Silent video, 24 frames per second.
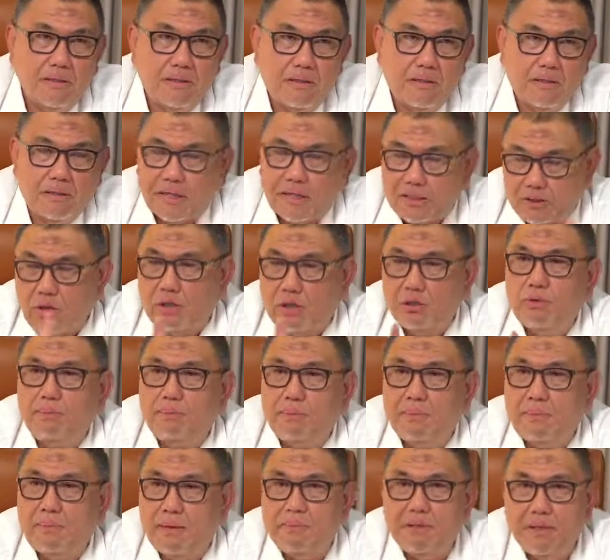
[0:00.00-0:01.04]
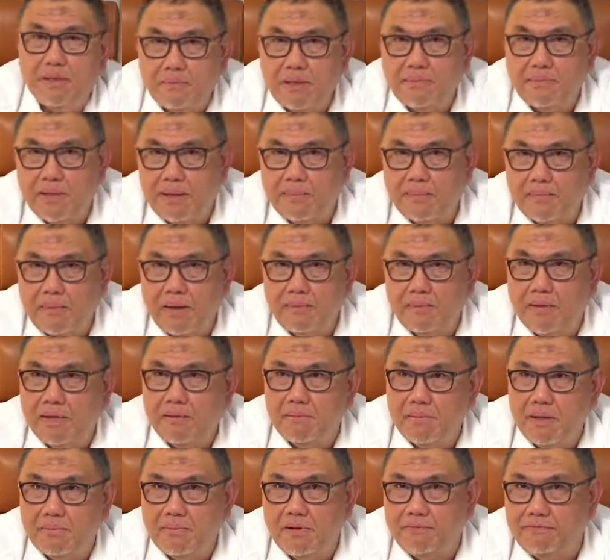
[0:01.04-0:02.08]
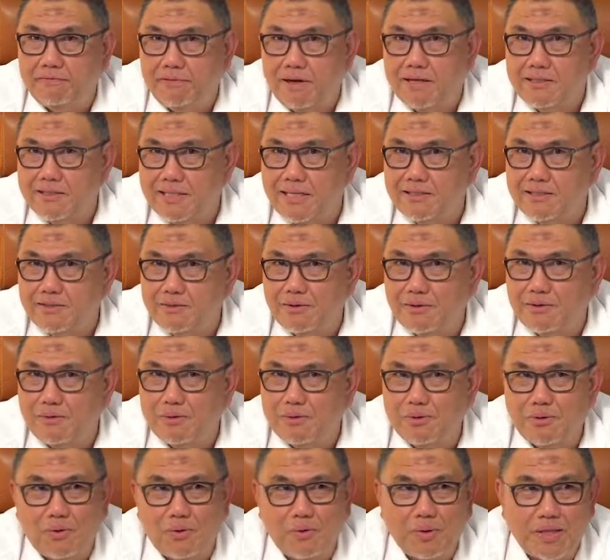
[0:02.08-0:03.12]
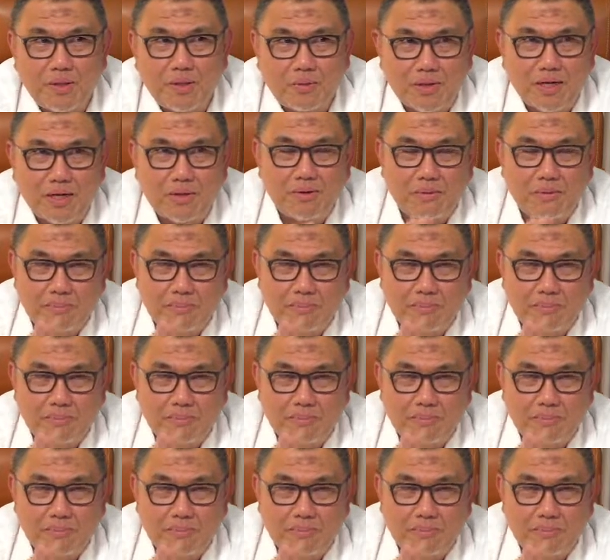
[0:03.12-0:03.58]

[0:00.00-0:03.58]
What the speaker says: So I don't play badminton. Maybe 5 sets, not within 1 hour.